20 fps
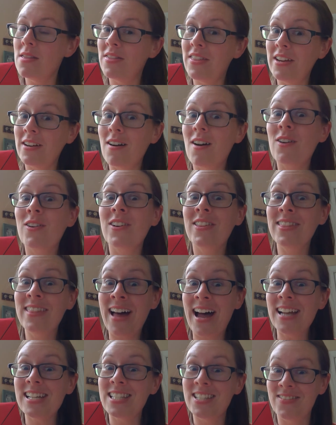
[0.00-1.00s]
there are
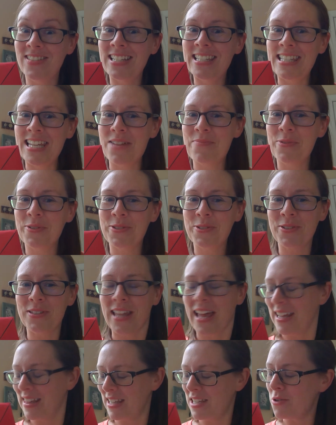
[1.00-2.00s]
lots of examples
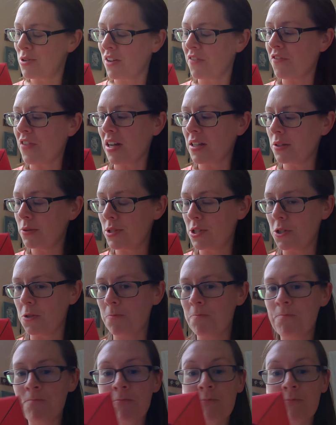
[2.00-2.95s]
online that you can follow too.